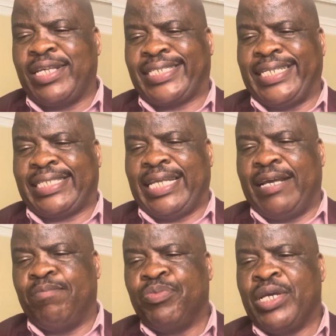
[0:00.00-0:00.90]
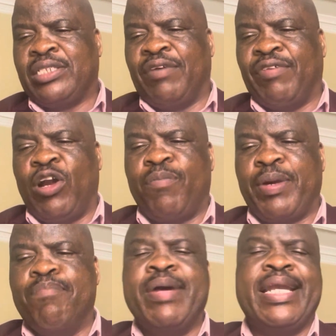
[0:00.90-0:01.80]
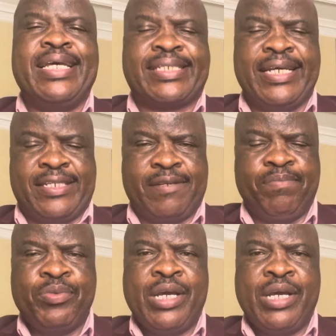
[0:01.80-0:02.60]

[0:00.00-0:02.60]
assisting developing ministers.